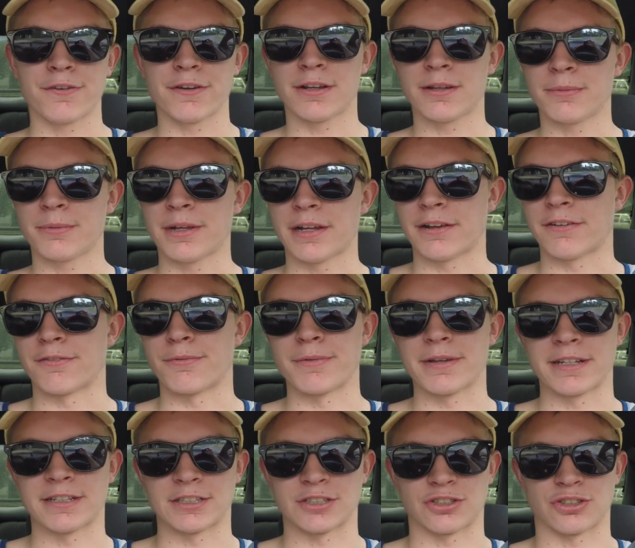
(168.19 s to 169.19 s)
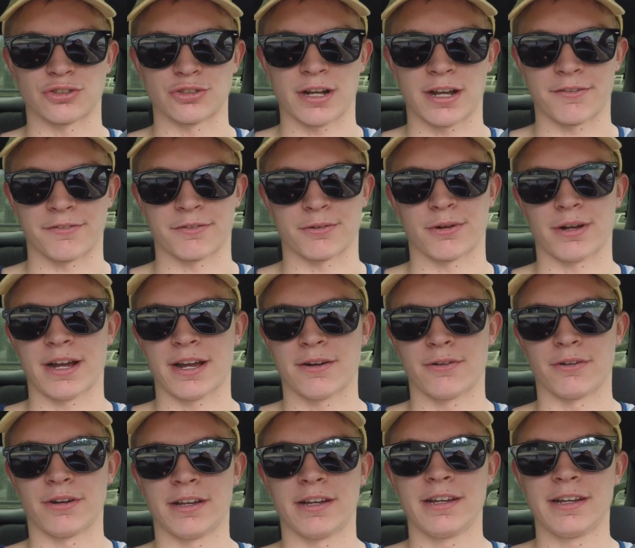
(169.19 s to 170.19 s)
film of me just driving
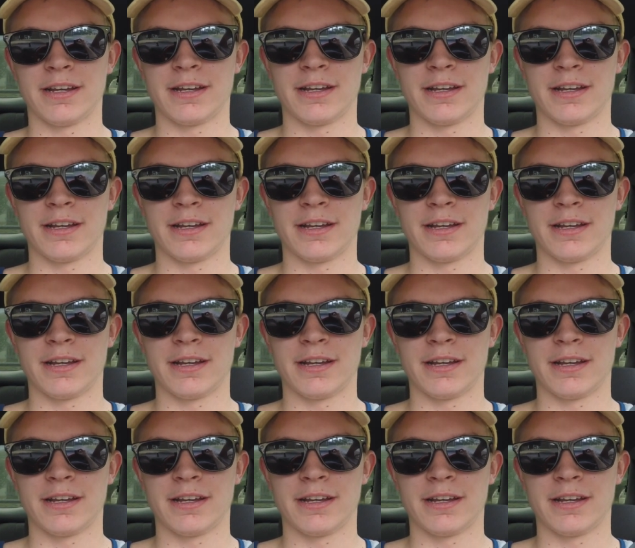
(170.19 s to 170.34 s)
around.